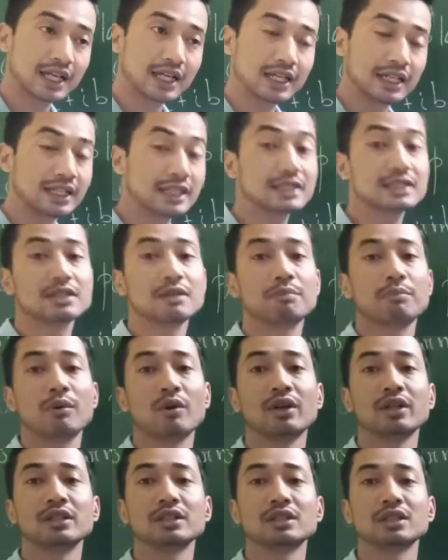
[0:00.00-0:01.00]
is the
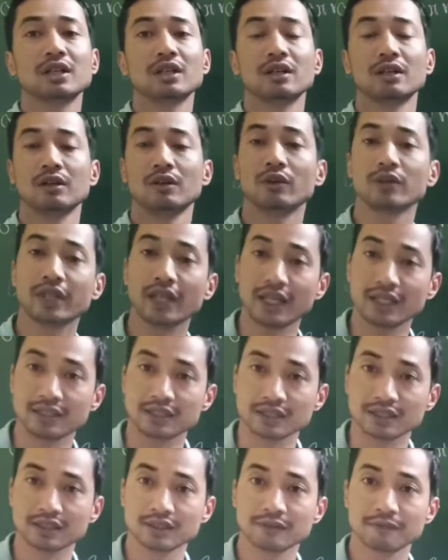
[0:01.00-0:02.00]
point
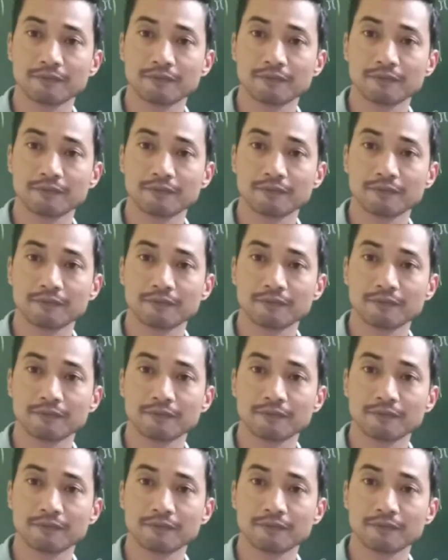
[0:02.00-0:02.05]
located.